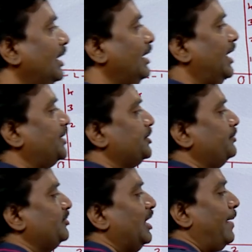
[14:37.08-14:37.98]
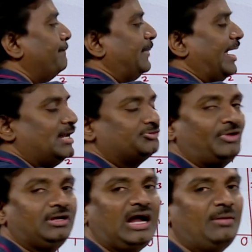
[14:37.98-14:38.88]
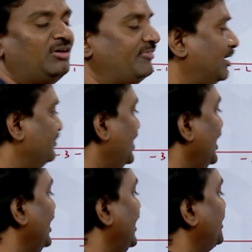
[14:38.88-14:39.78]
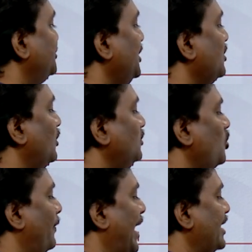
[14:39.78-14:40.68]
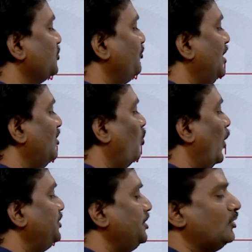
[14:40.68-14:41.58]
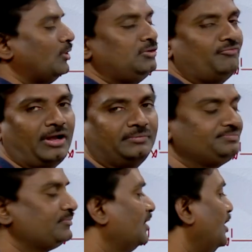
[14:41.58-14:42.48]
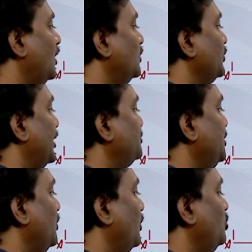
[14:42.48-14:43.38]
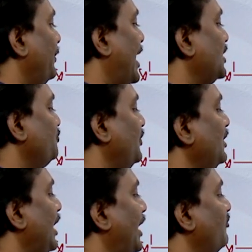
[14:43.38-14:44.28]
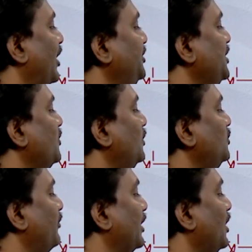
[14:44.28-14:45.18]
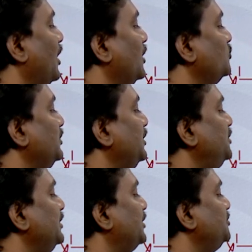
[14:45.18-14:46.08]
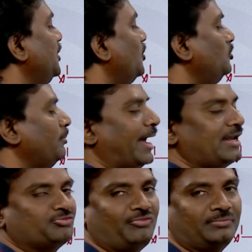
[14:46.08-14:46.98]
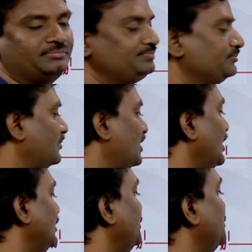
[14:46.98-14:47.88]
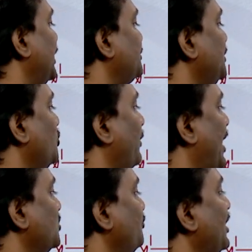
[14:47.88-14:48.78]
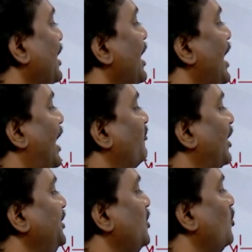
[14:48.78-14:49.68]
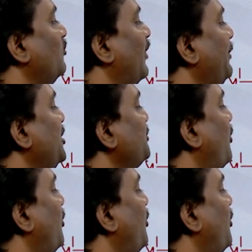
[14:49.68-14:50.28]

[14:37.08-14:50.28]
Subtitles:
Next, minus 1 comma 1. X equal to minus 1, y equal to 1. So, x equal to minus 1 and y equal to 1. So, this is x equal to minus 1. This is x equal to minus 1 and y equal to 1 means